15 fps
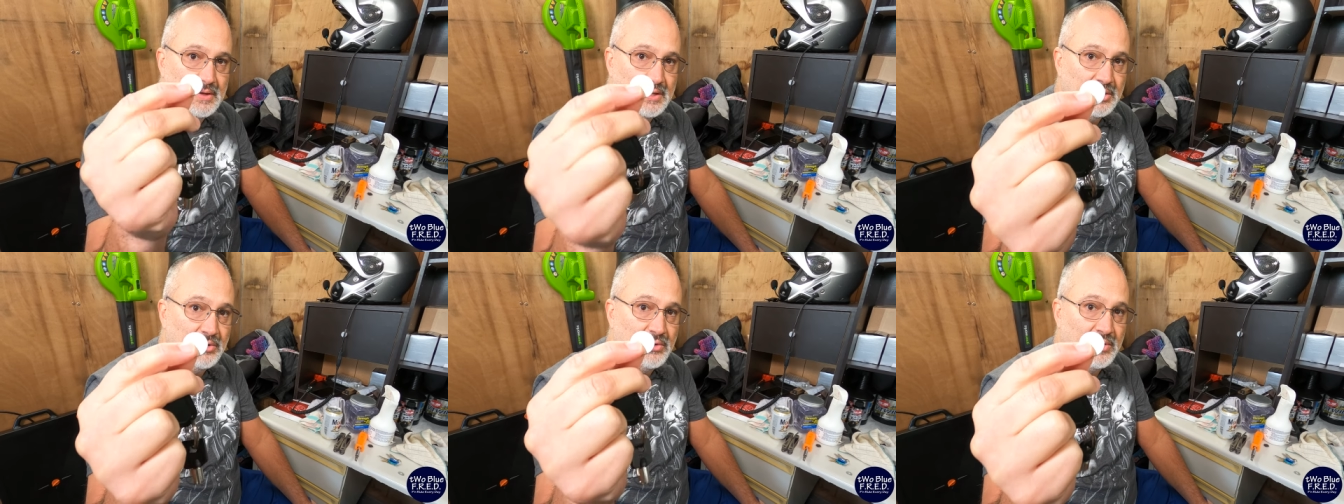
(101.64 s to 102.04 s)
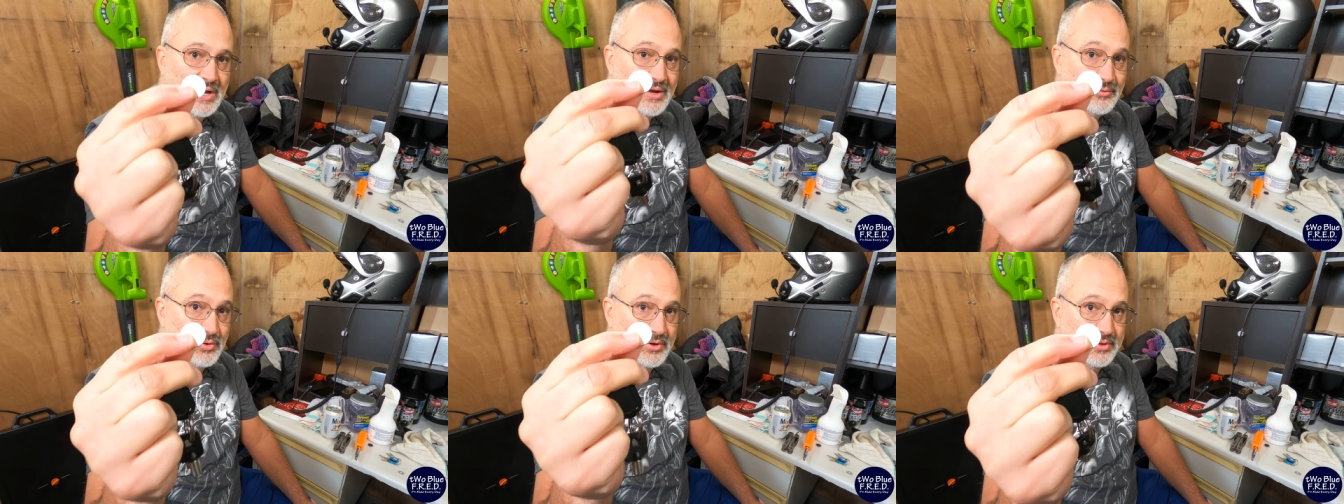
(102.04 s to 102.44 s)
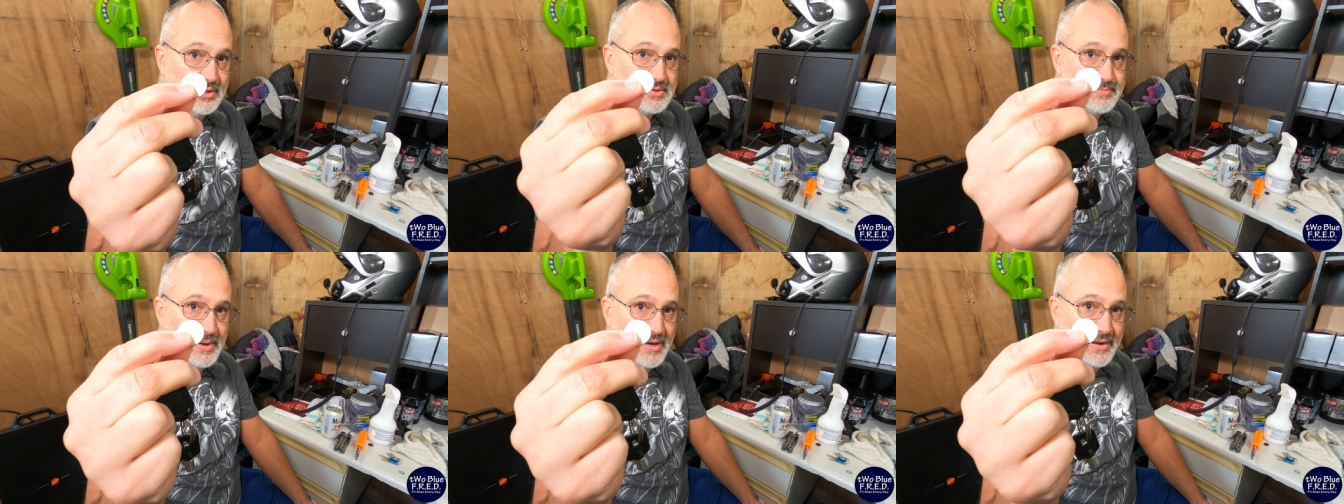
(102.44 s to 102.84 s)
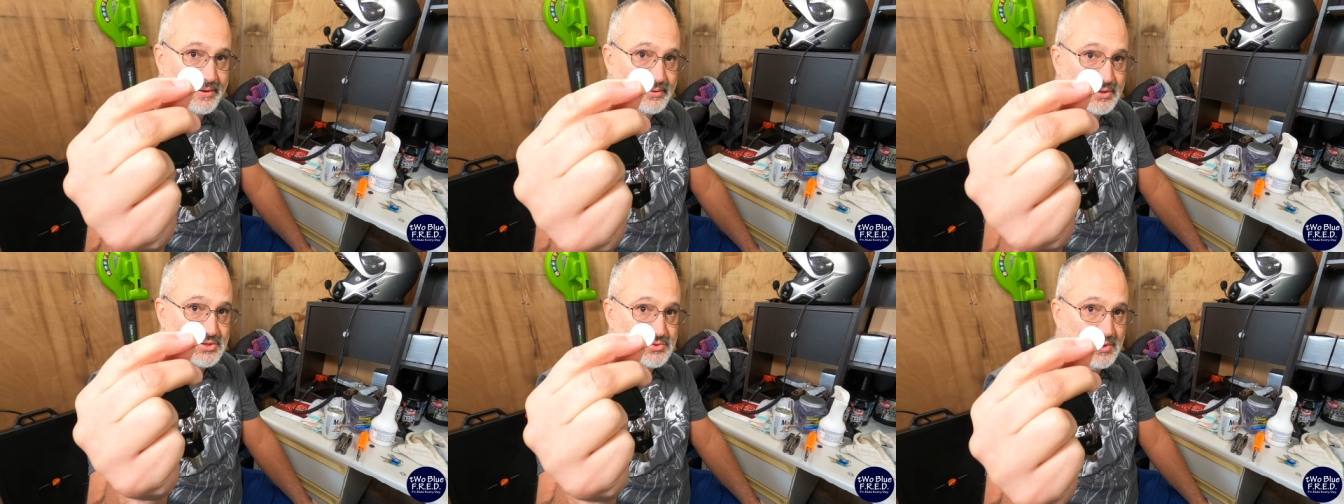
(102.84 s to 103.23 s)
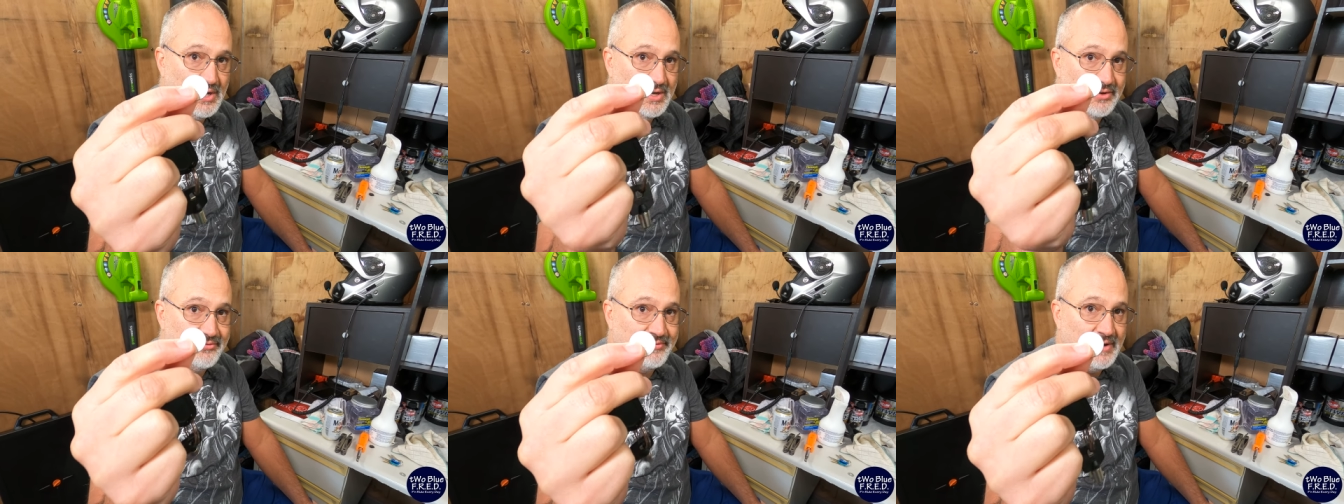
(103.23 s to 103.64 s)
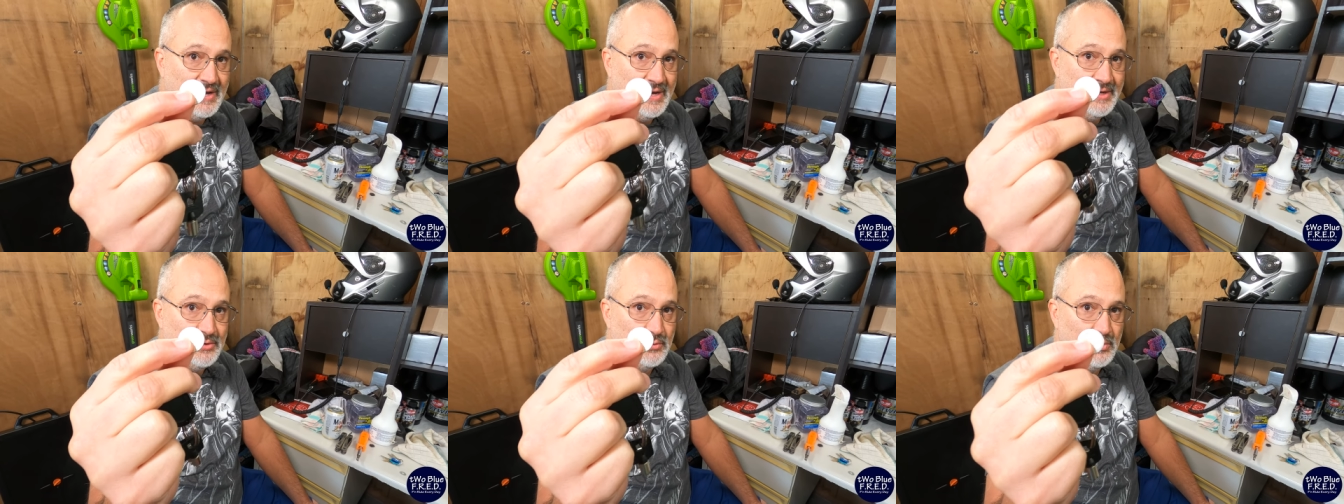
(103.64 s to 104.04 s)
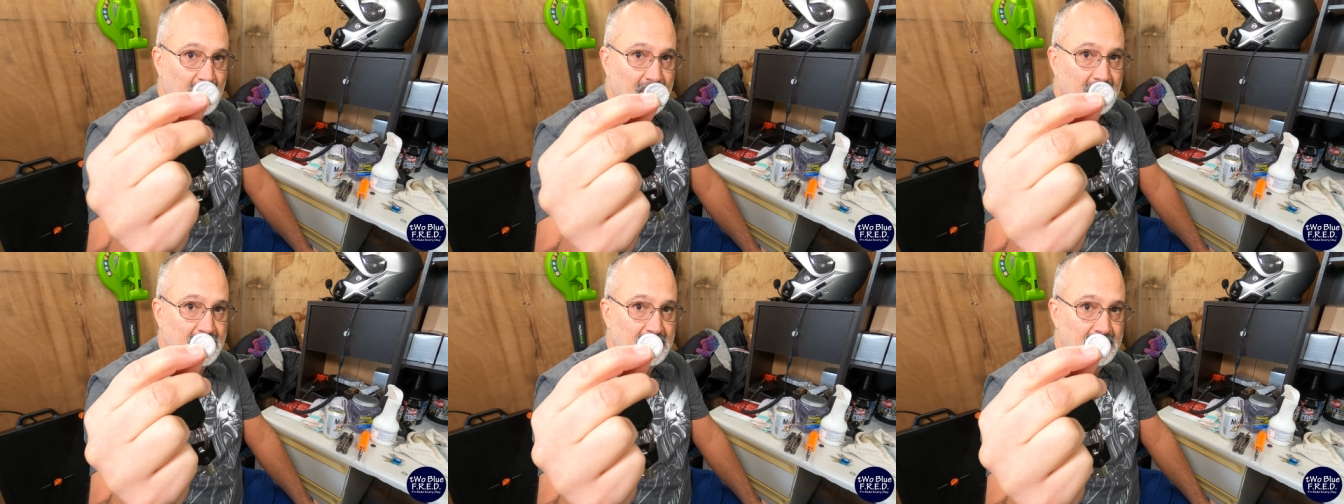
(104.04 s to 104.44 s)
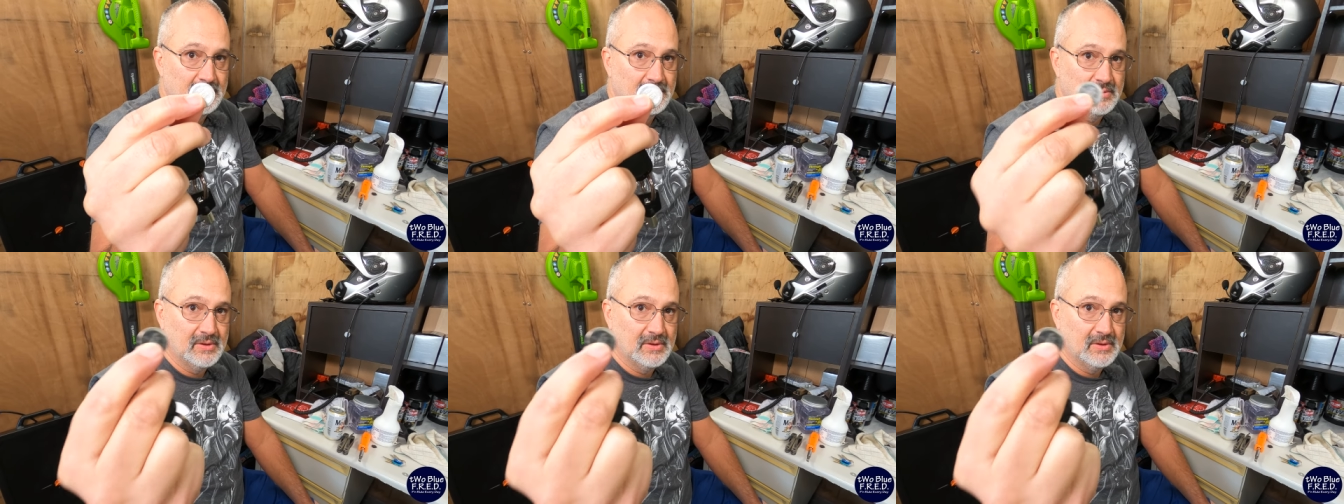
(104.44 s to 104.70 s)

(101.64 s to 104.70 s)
and you don't have one of these batteries trying to find one